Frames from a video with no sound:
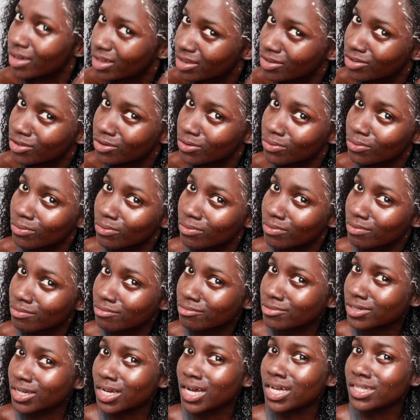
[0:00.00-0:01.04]
can you
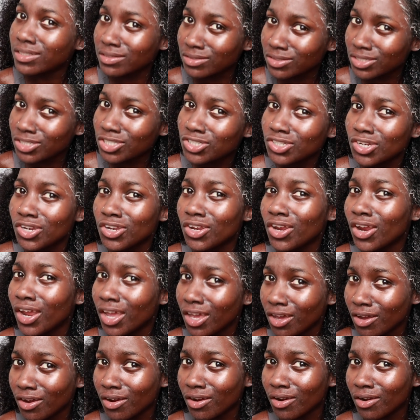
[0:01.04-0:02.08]
condition your
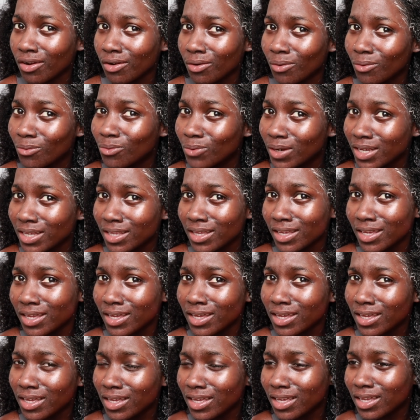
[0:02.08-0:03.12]
hair with
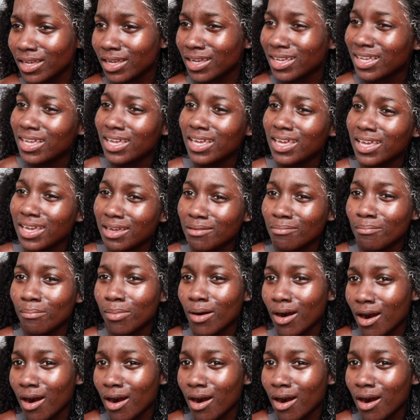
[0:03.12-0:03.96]
skin